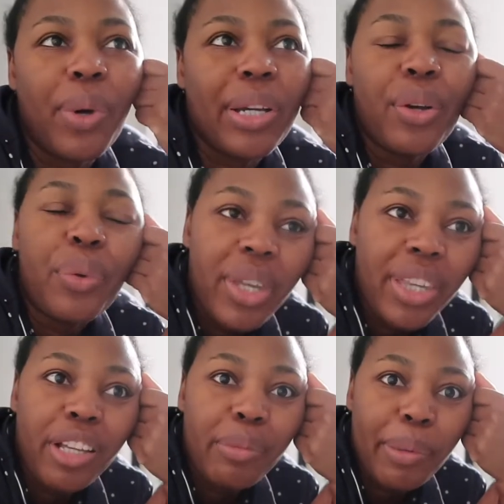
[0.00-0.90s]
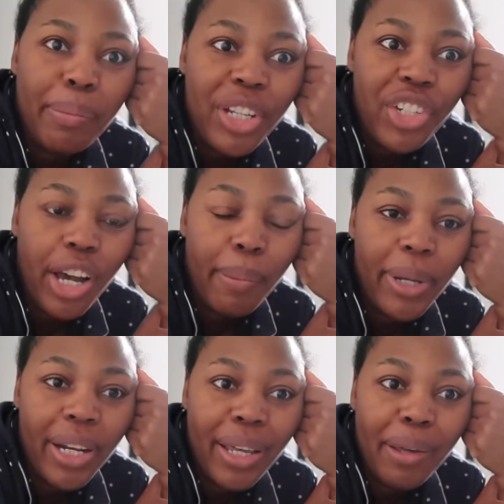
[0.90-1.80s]
I don't think there'll be much
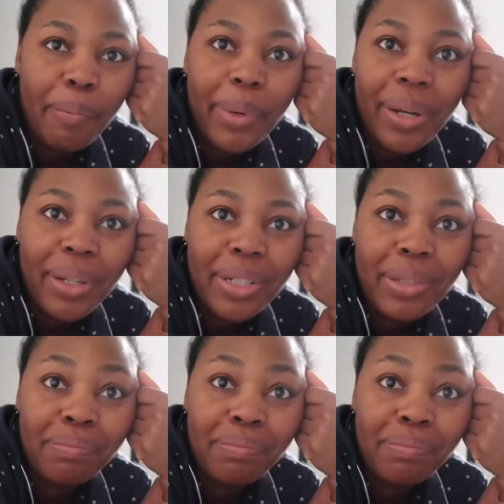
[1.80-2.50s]
happening, but